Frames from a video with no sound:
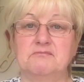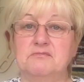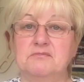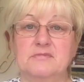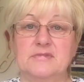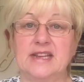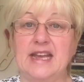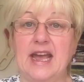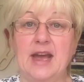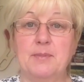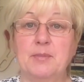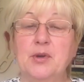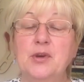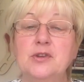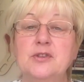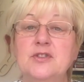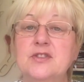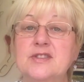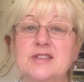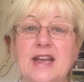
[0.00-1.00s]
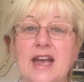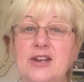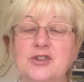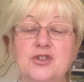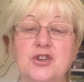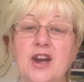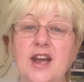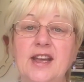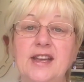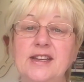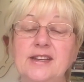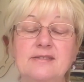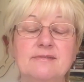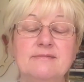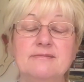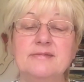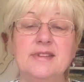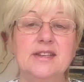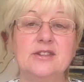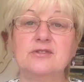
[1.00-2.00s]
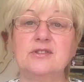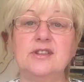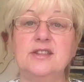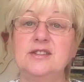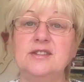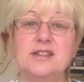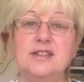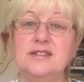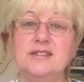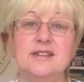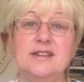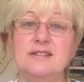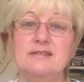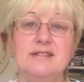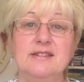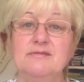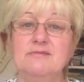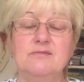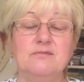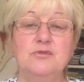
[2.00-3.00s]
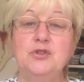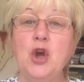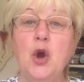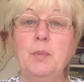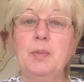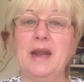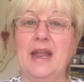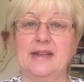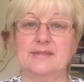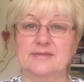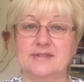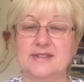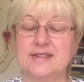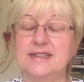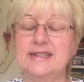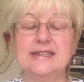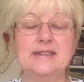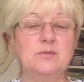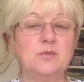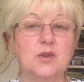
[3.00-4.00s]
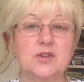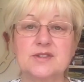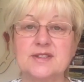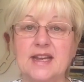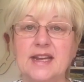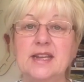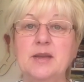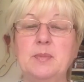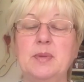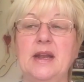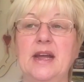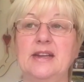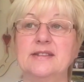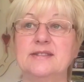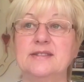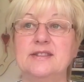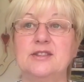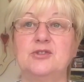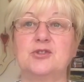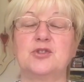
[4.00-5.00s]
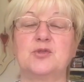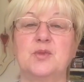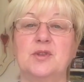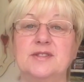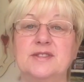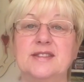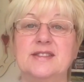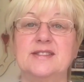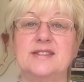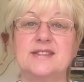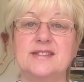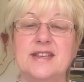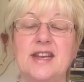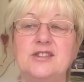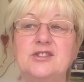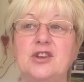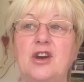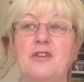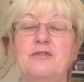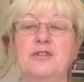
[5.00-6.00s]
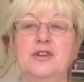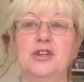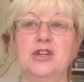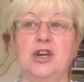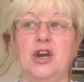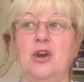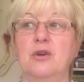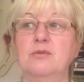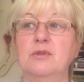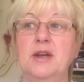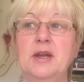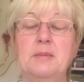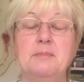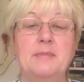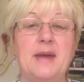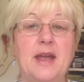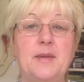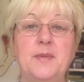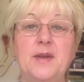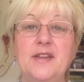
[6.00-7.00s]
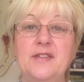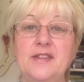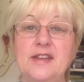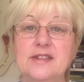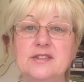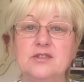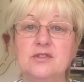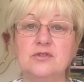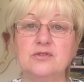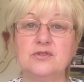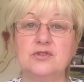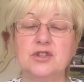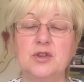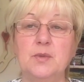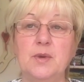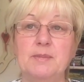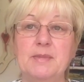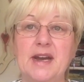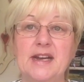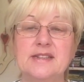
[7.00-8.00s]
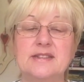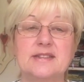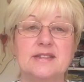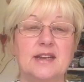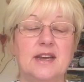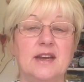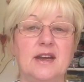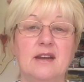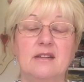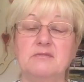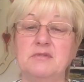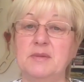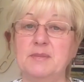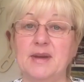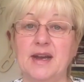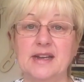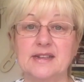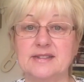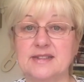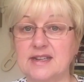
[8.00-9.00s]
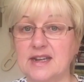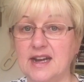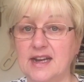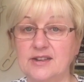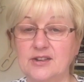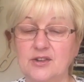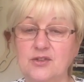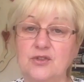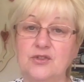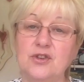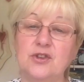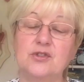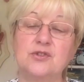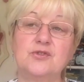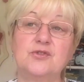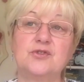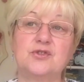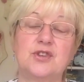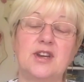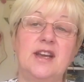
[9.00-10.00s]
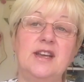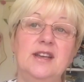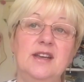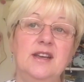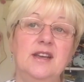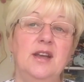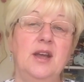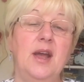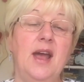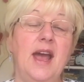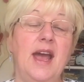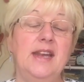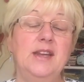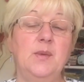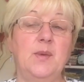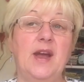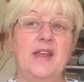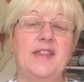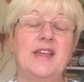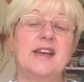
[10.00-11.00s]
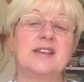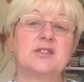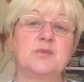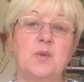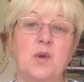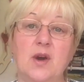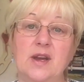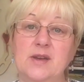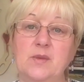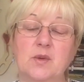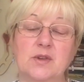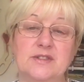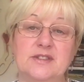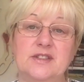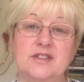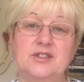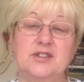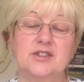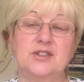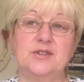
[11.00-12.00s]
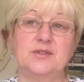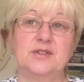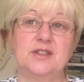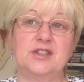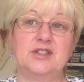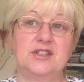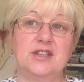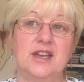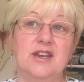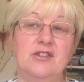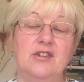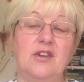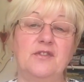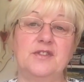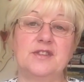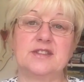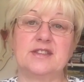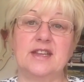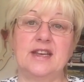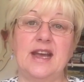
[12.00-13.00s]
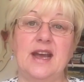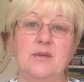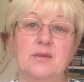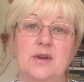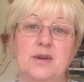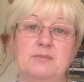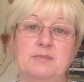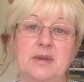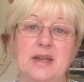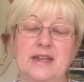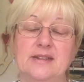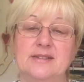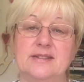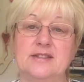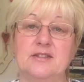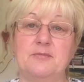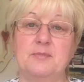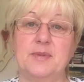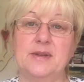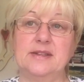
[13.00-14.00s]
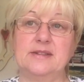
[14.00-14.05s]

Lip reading: Get a bus, get a train. No plans. He didn't want any plans. He just wanted to set off and go. Maybe in this country we might start. We might start in another country. Anyway, that's what he wanted to do this year. And obviously our plans have been